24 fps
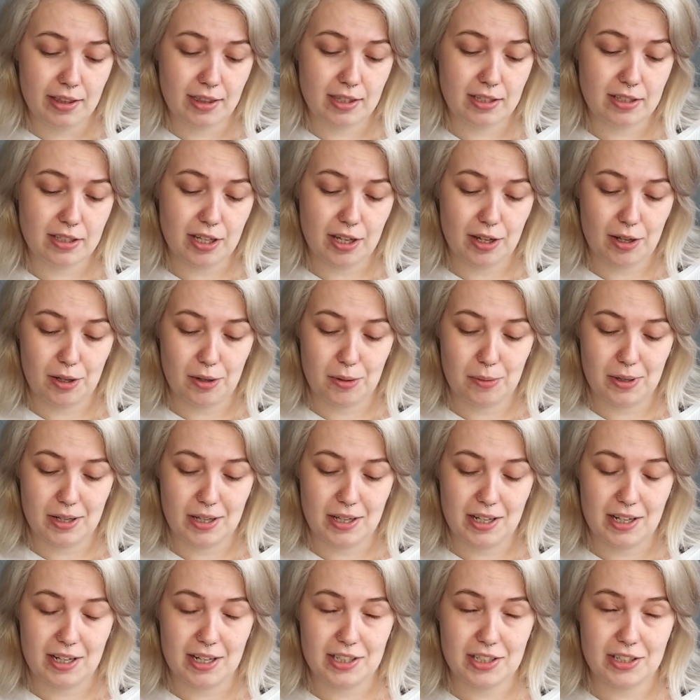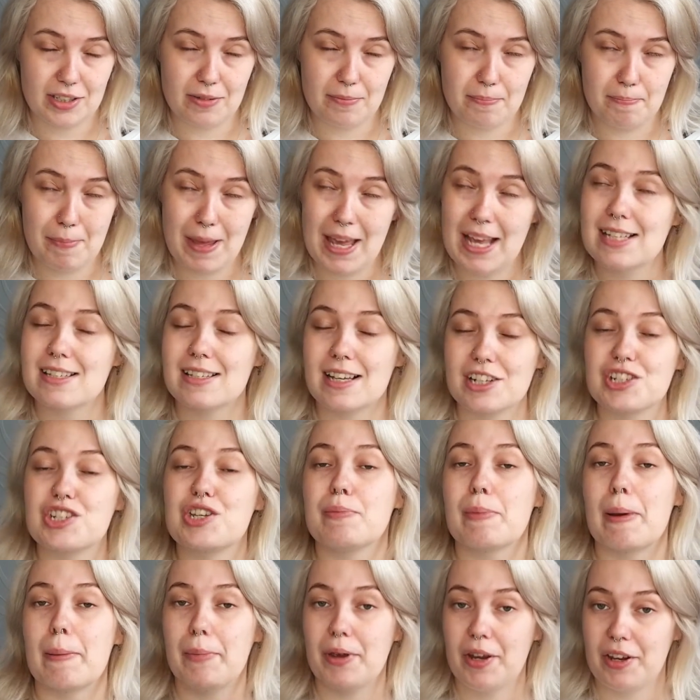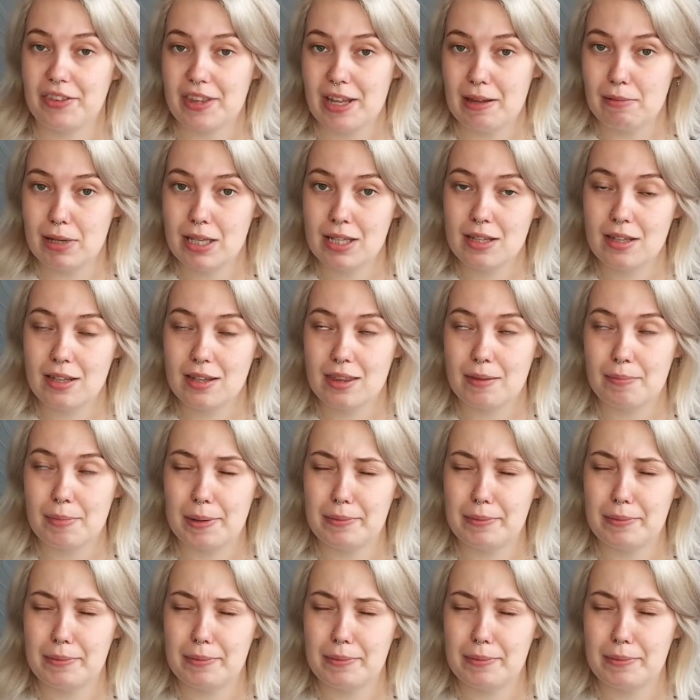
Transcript: So May is actually my birthday month.